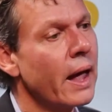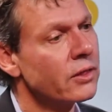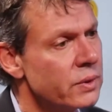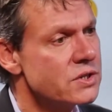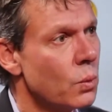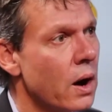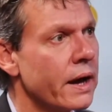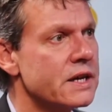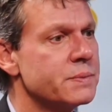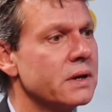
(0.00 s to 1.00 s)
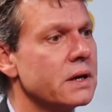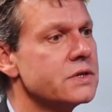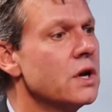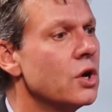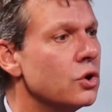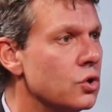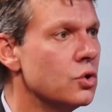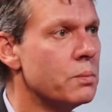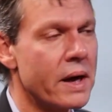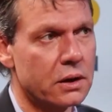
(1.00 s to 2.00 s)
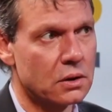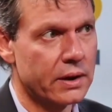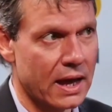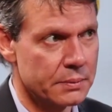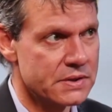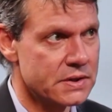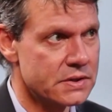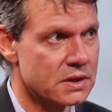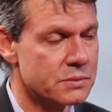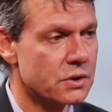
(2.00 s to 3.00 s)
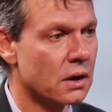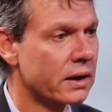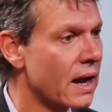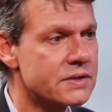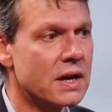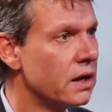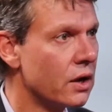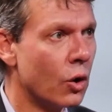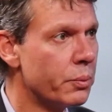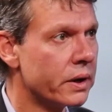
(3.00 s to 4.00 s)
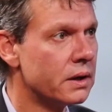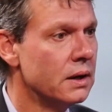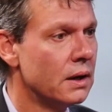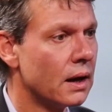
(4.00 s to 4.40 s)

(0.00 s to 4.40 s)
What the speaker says: And the reason why is because new medical cannabis systems are cascading open